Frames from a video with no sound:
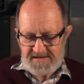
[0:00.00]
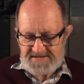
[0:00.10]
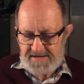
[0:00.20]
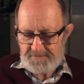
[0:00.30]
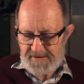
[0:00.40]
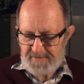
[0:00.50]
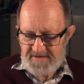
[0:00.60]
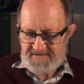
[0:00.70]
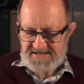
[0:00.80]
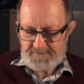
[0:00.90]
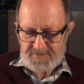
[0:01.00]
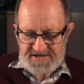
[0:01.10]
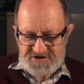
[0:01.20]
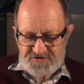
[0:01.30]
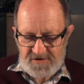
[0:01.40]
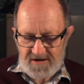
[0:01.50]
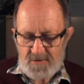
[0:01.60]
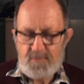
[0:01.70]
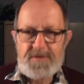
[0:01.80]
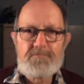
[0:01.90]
Some people have simply struggled with